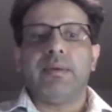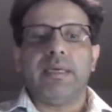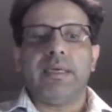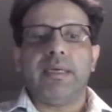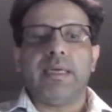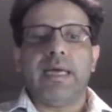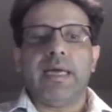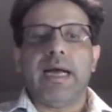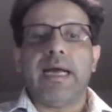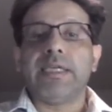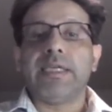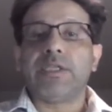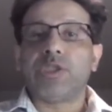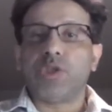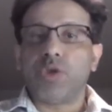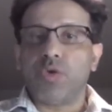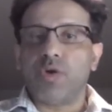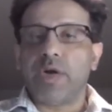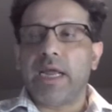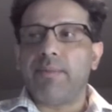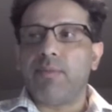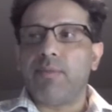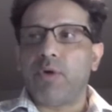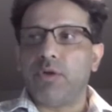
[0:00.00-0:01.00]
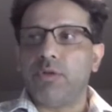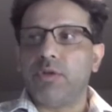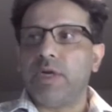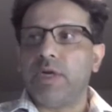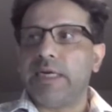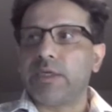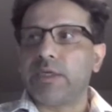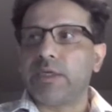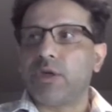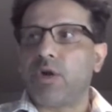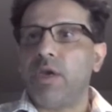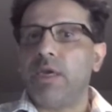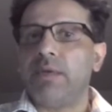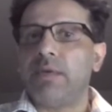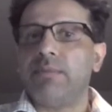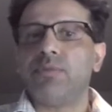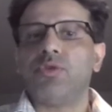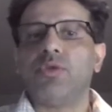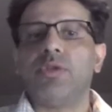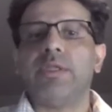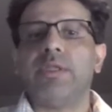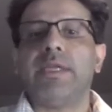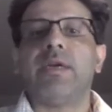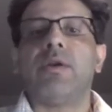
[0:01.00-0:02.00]
histogram on that column, so
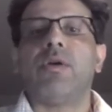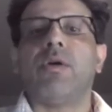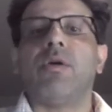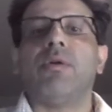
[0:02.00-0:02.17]
that